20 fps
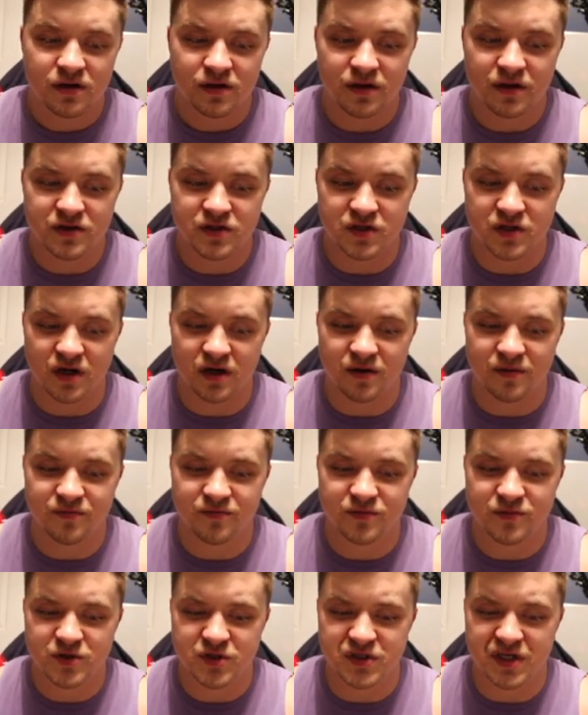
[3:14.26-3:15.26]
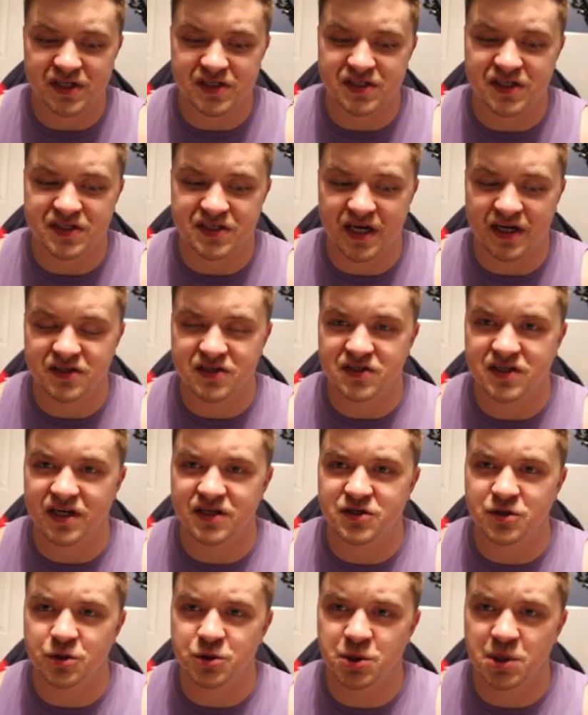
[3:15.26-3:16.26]
it's 6 to 10
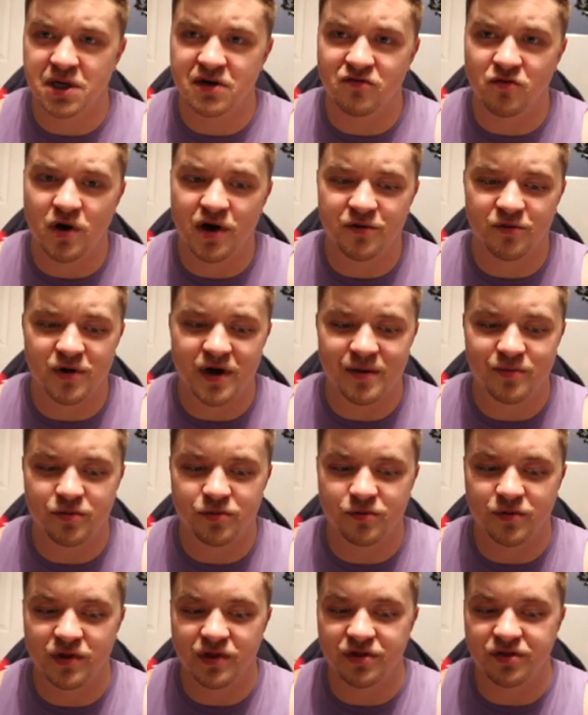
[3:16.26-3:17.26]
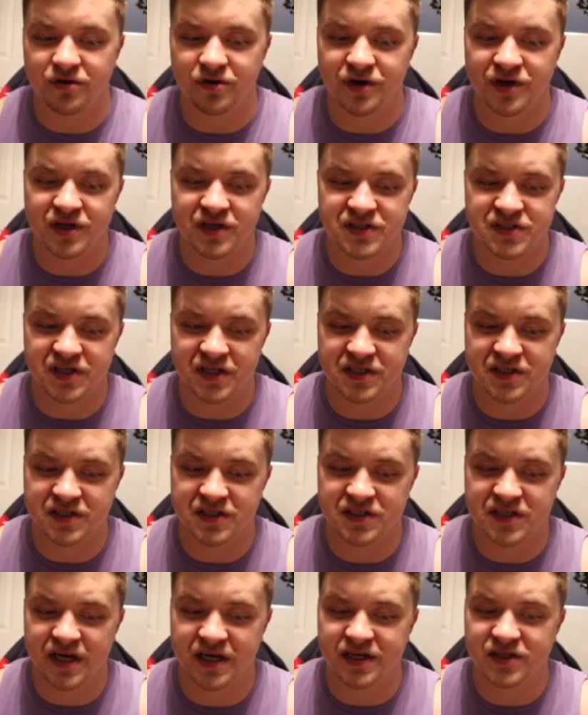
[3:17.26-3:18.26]
sets usually of 1 rep with 30 to 60
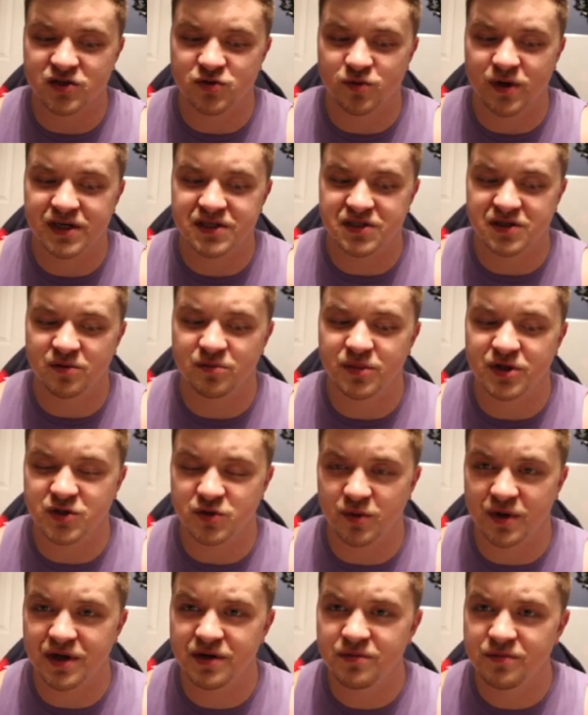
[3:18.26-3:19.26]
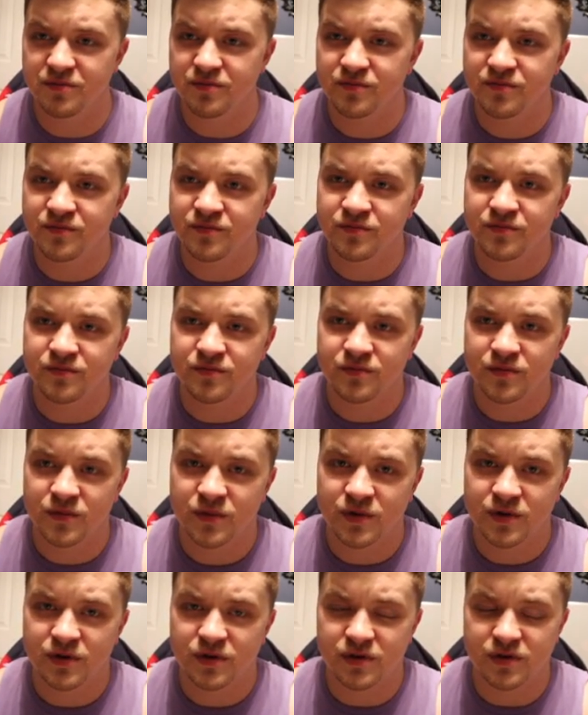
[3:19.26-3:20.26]
seconds rest in between.
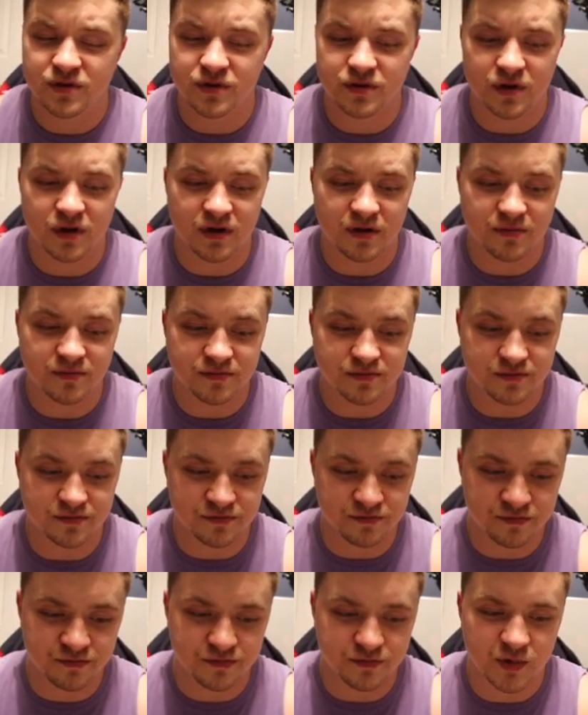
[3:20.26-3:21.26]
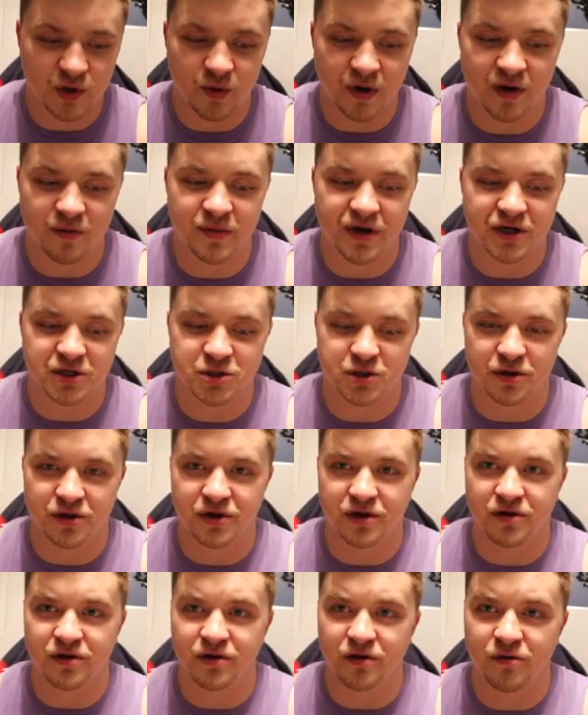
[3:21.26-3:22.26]
You want to make sure
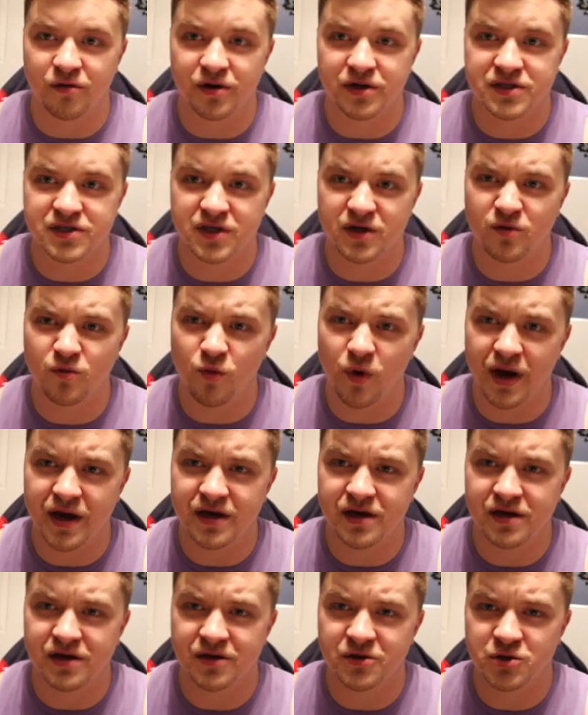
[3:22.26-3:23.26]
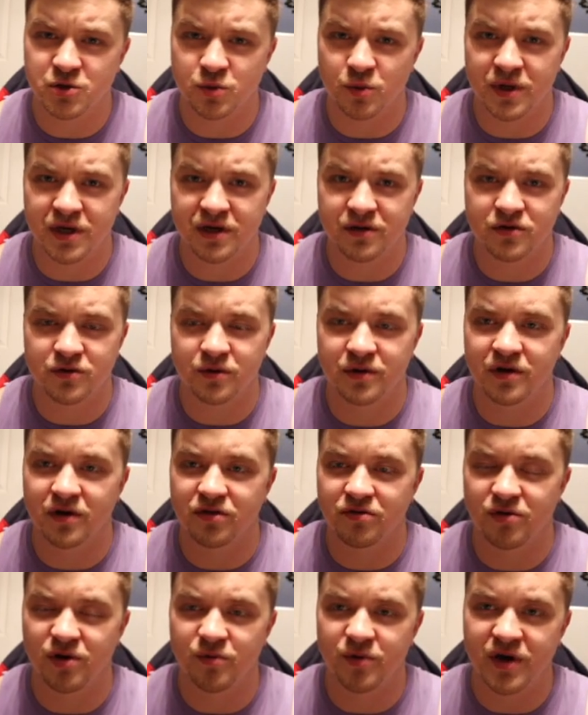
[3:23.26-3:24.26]
you're increasing weight each week, doing a
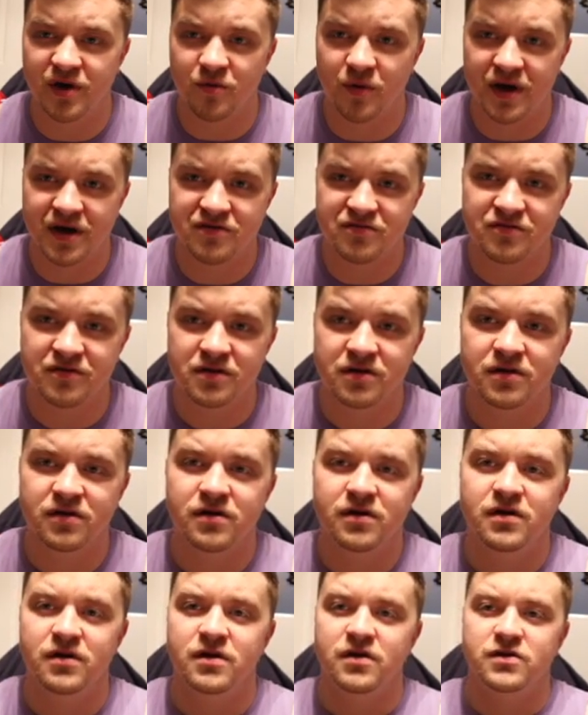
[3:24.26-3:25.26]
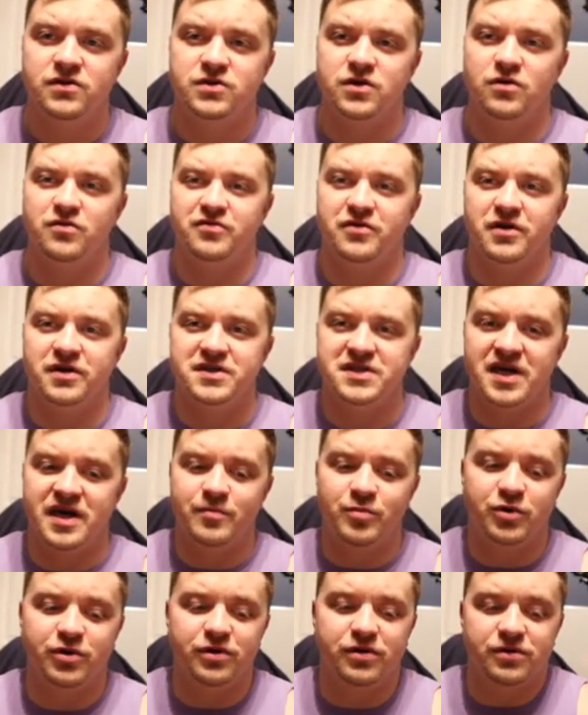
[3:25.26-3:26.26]
3-week wave. So for
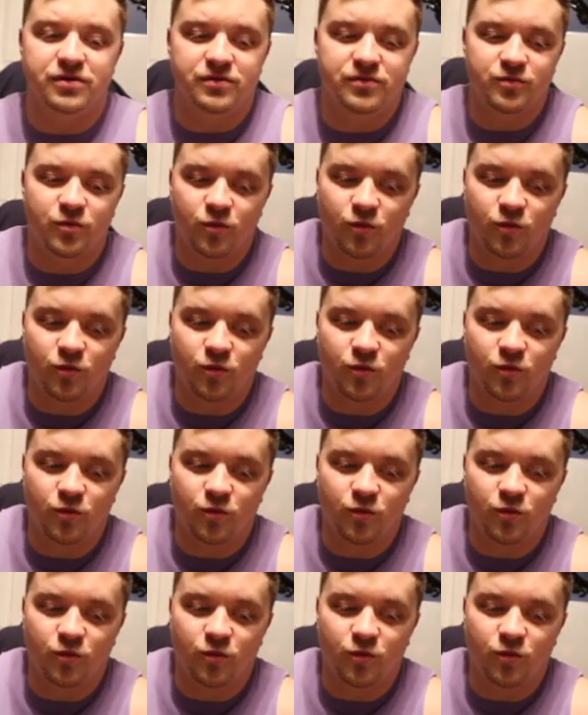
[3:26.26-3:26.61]
example,